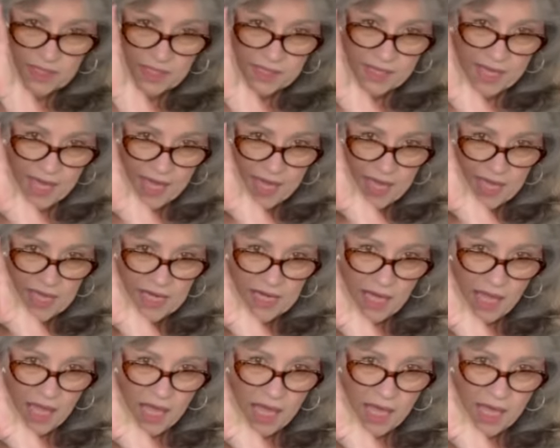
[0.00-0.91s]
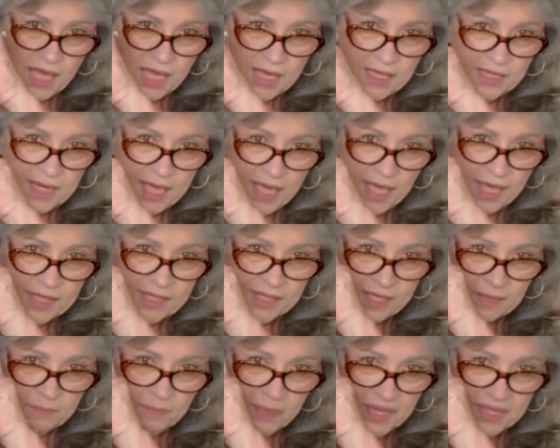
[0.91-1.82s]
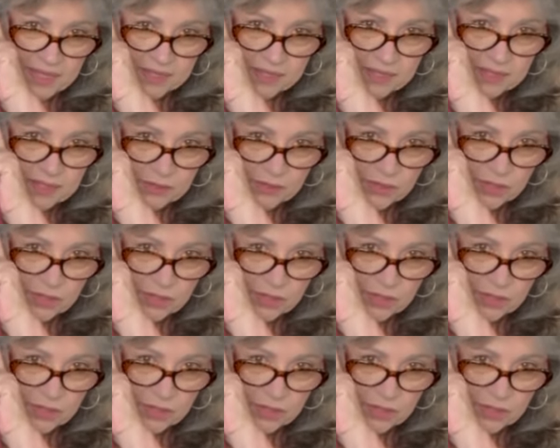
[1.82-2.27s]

an A-line and a pencil